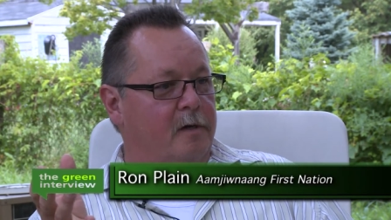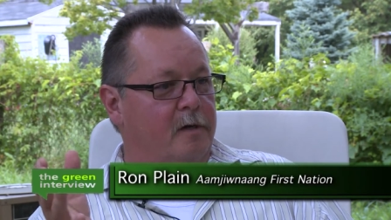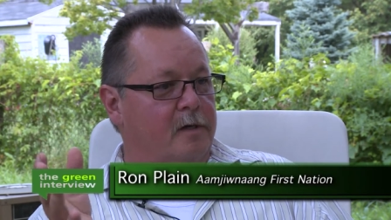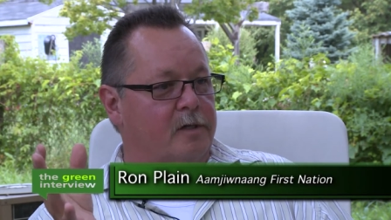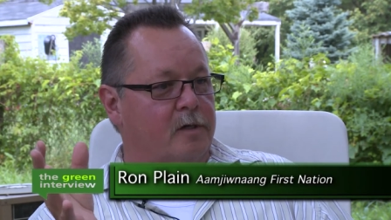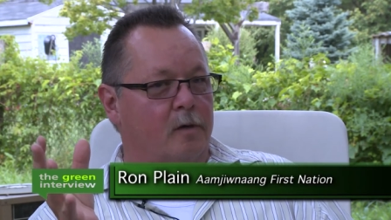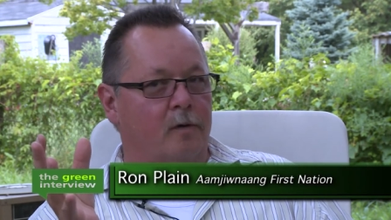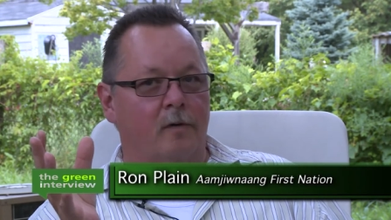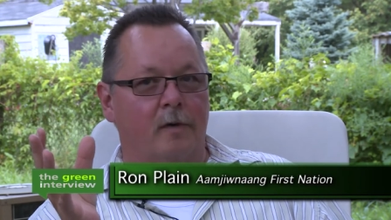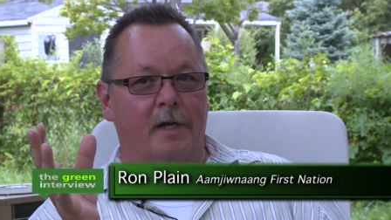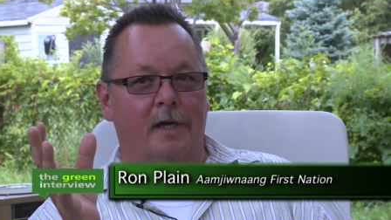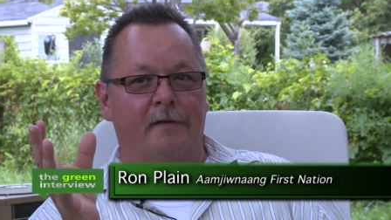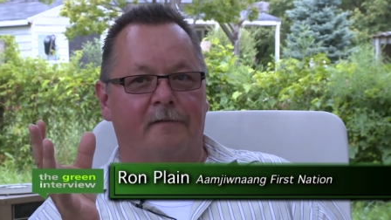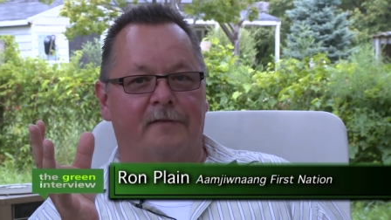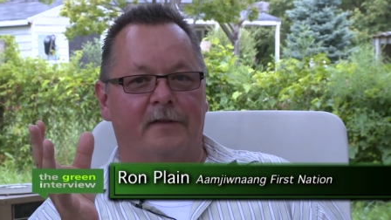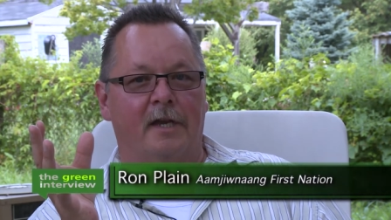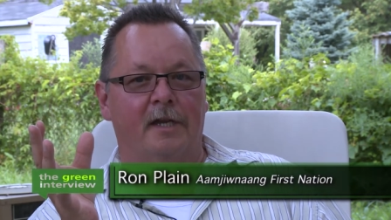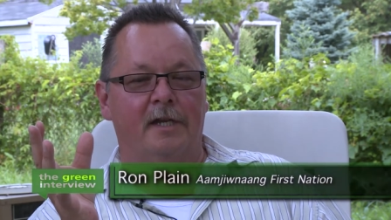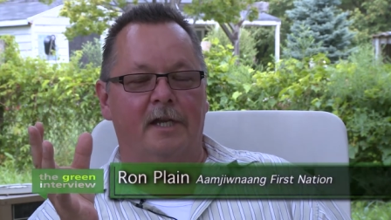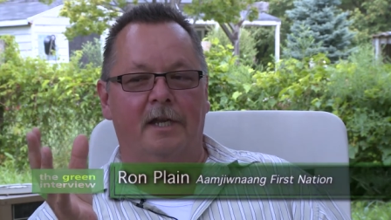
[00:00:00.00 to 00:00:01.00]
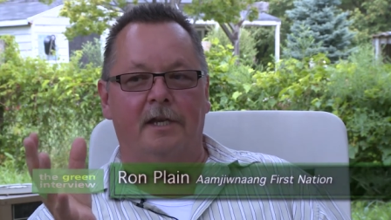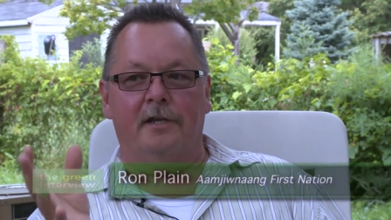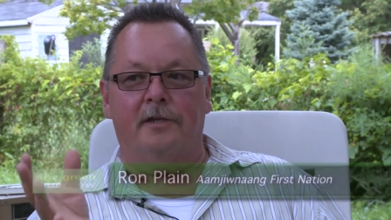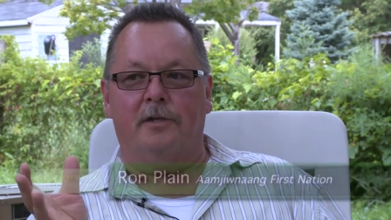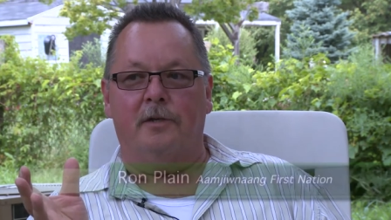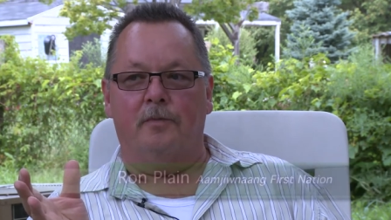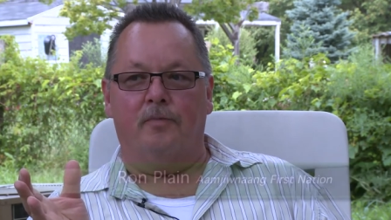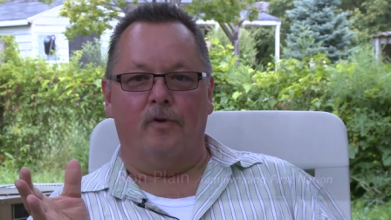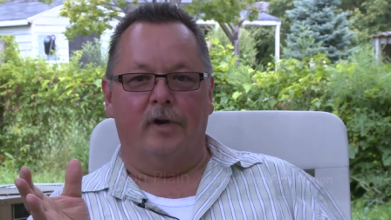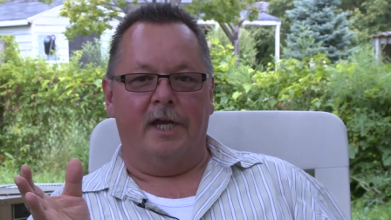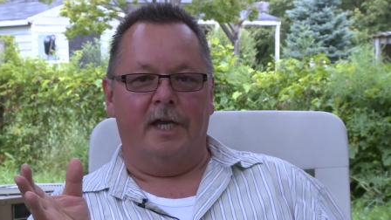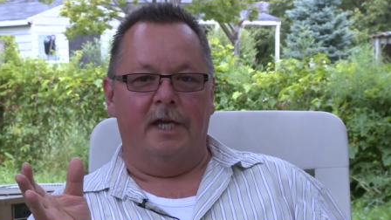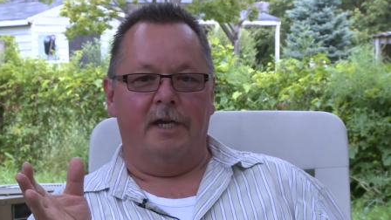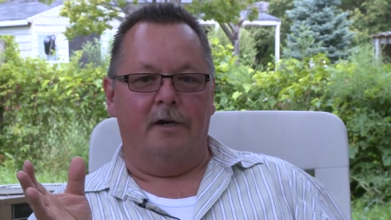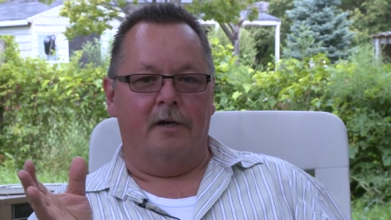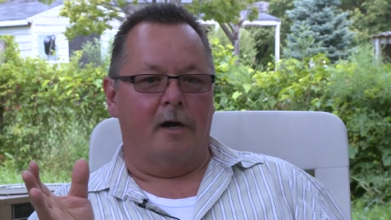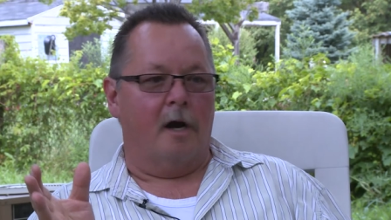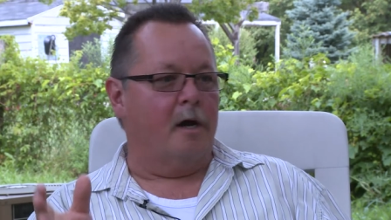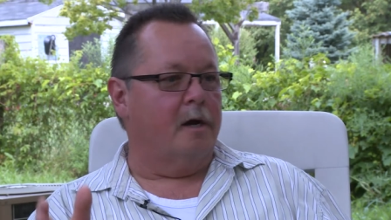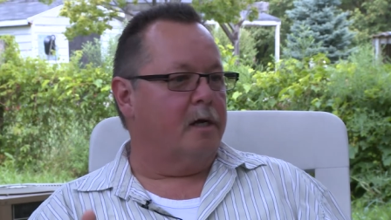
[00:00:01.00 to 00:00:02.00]
So if they needed to bring in
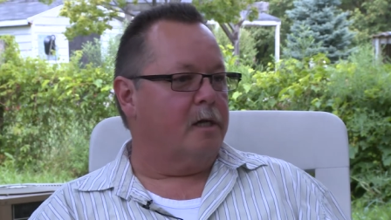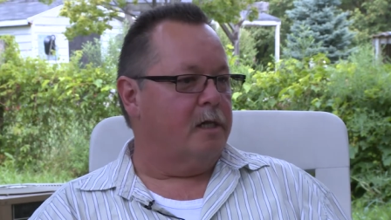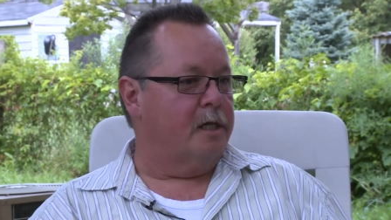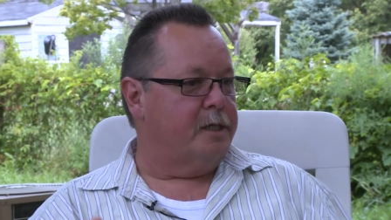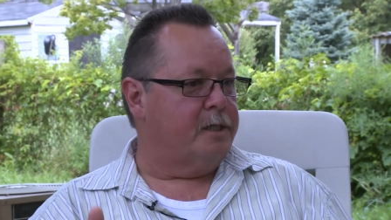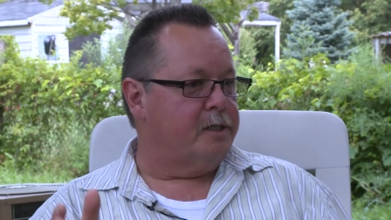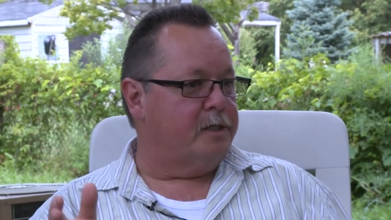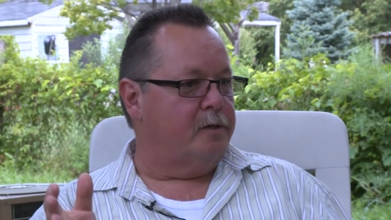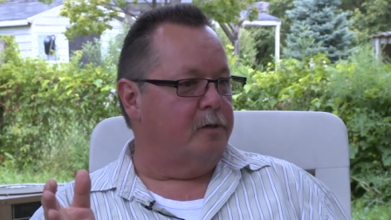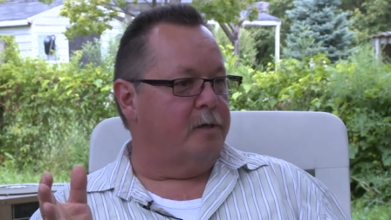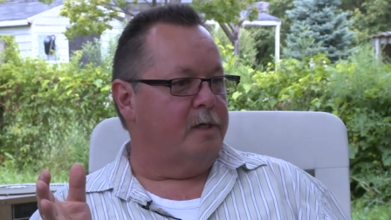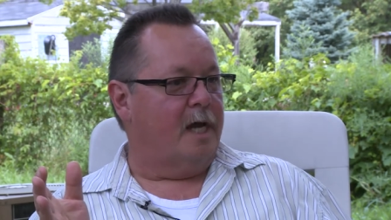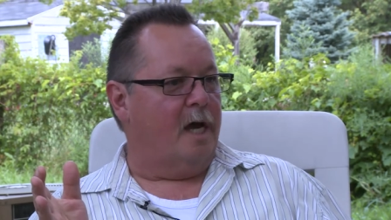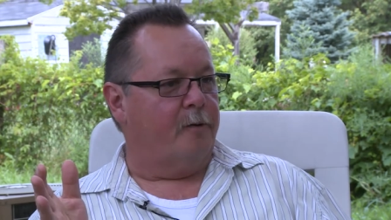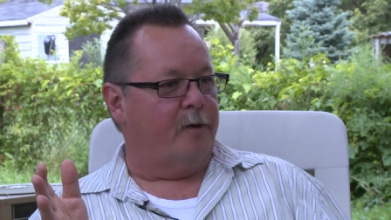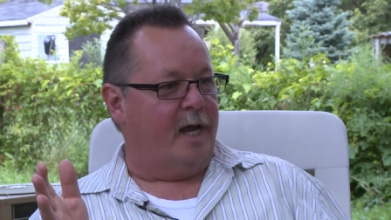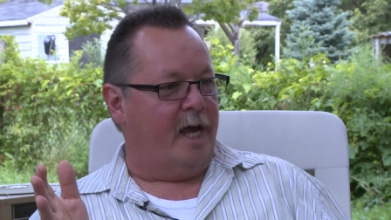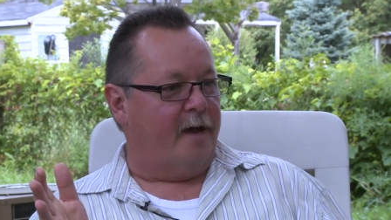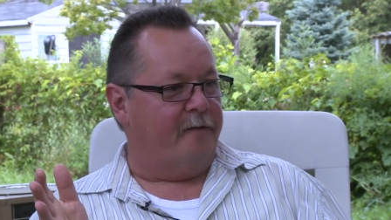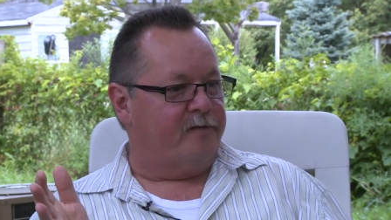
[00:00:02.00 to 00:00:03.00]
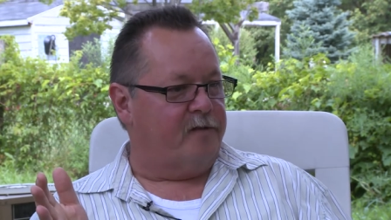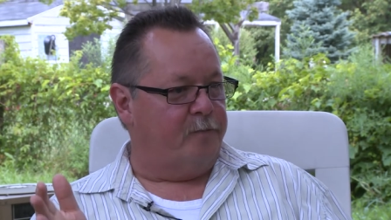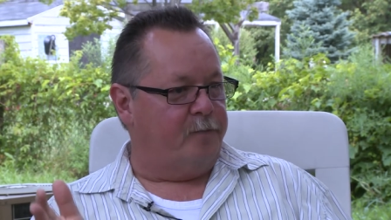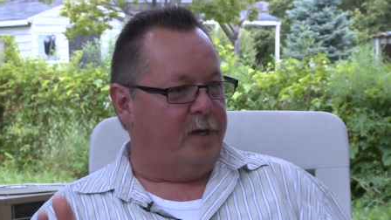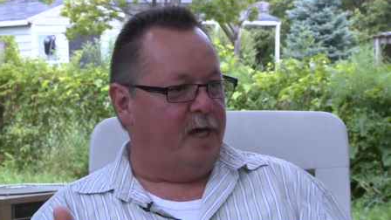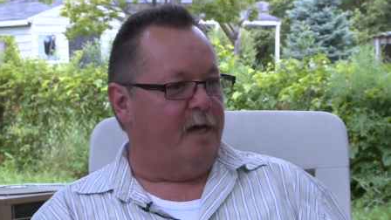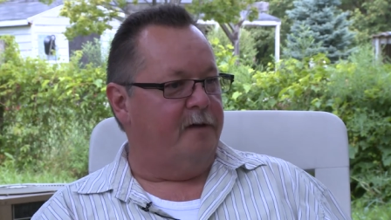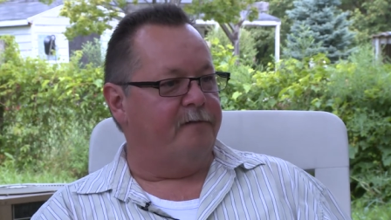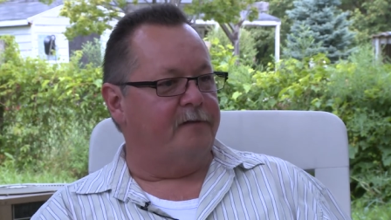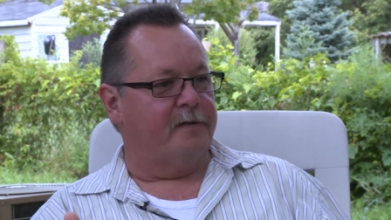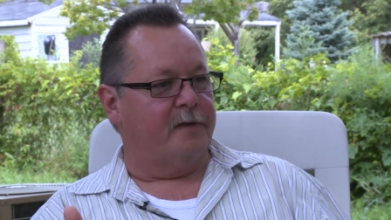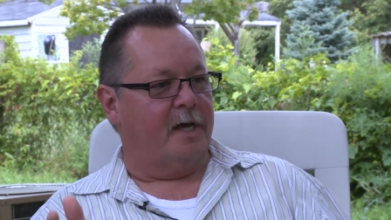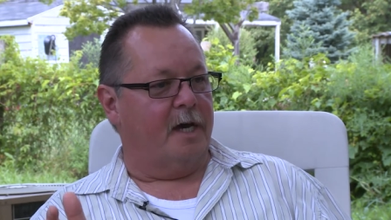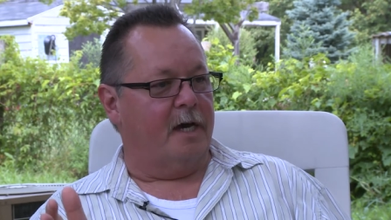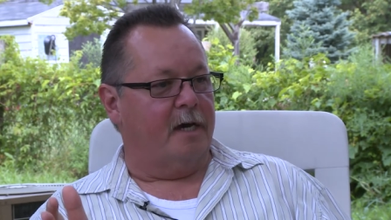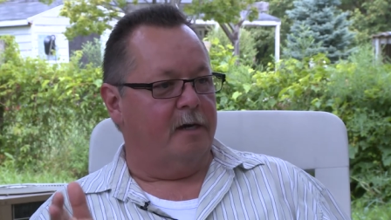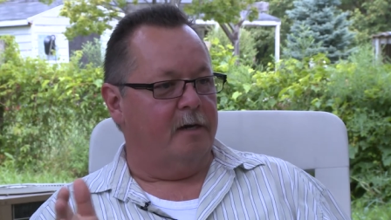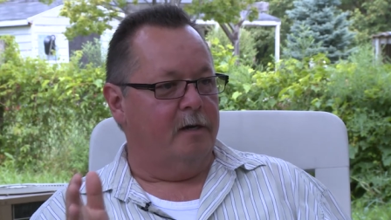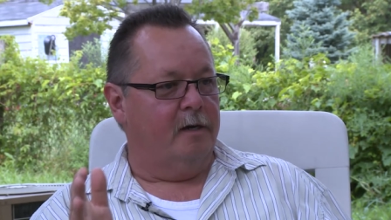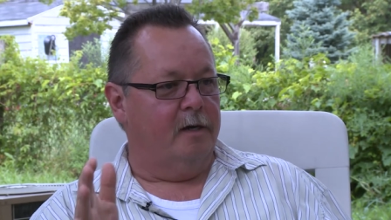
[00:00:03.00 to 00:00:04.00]
an articling student, I would have to pay for
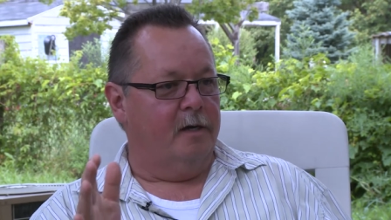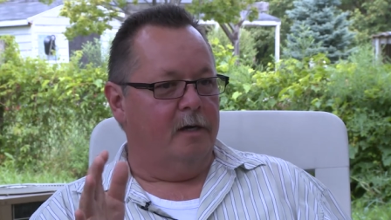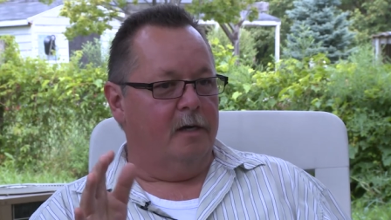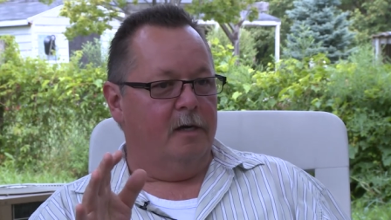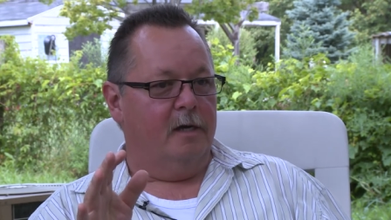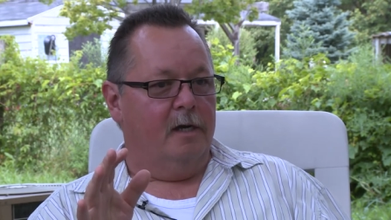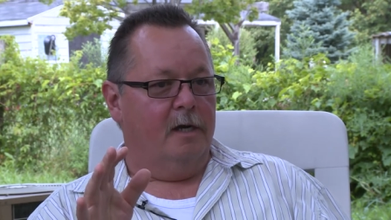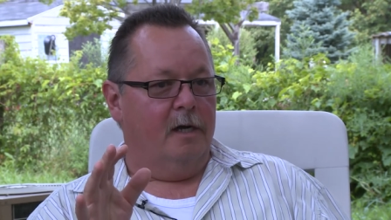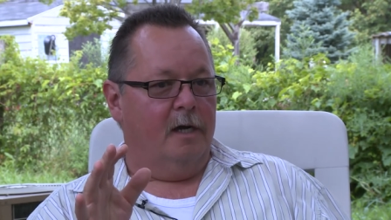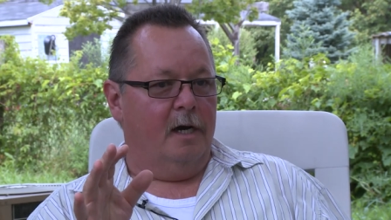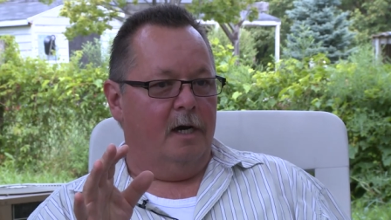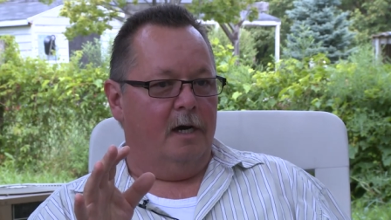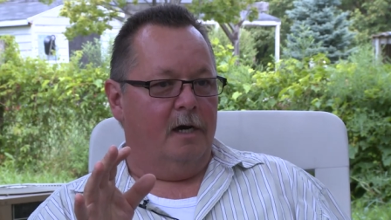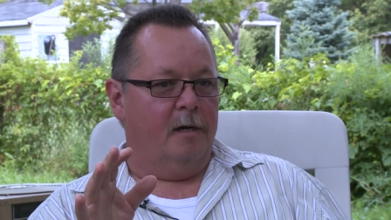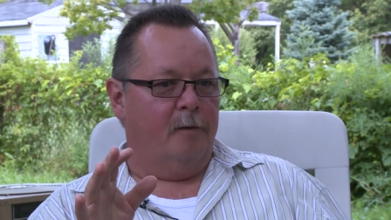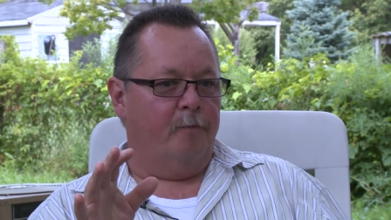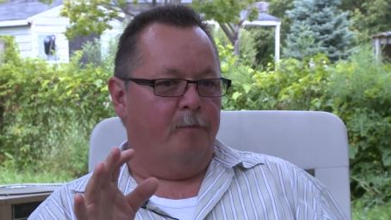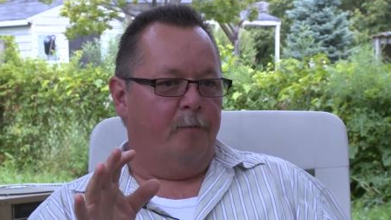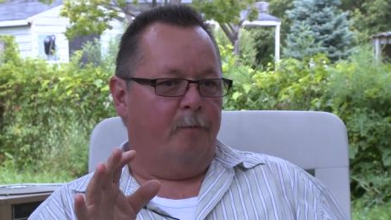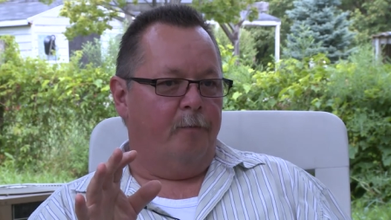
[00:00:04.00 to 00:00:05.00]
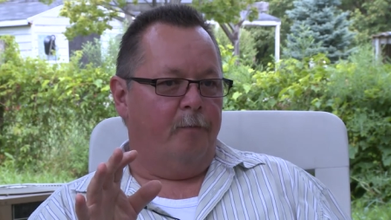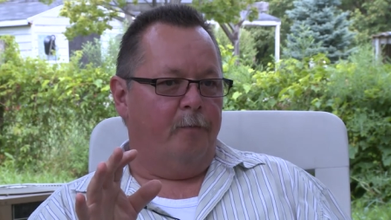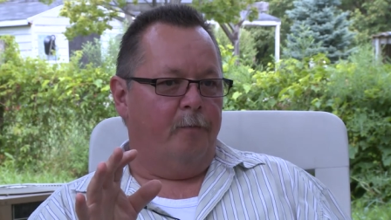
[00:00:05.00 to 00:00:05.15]
that. Um,